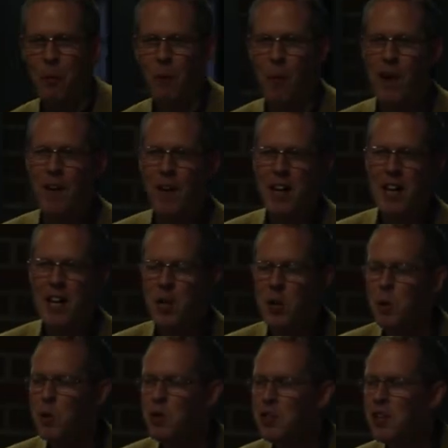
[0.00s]
where I
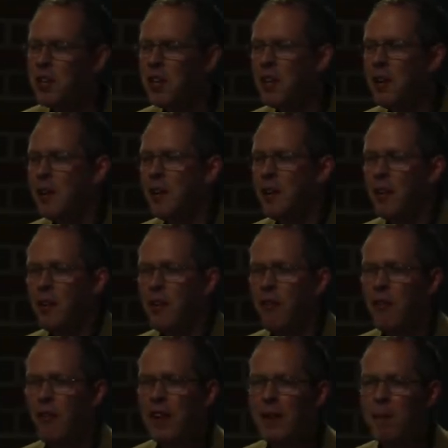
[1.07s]
use the
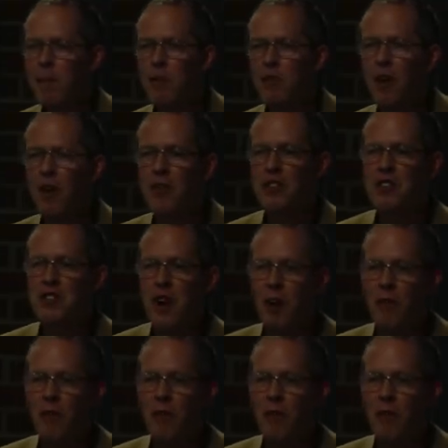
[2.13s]
films of,